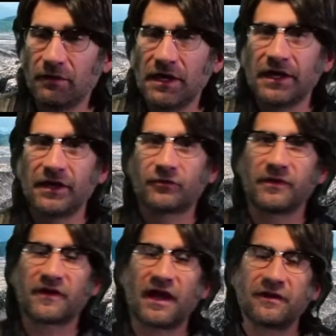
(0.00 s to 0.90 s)
is we've
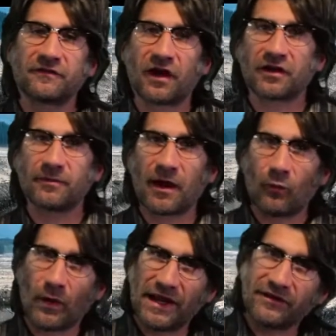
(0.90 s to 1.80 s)
kind of talked about
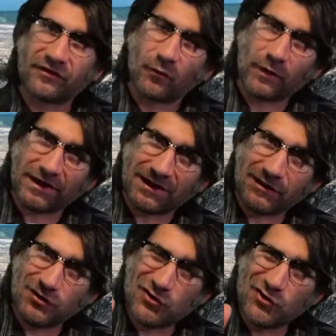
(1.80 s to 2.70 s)
ways that we can
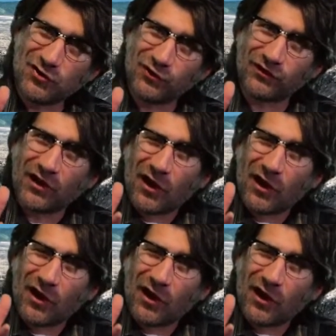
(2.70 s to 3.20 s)
use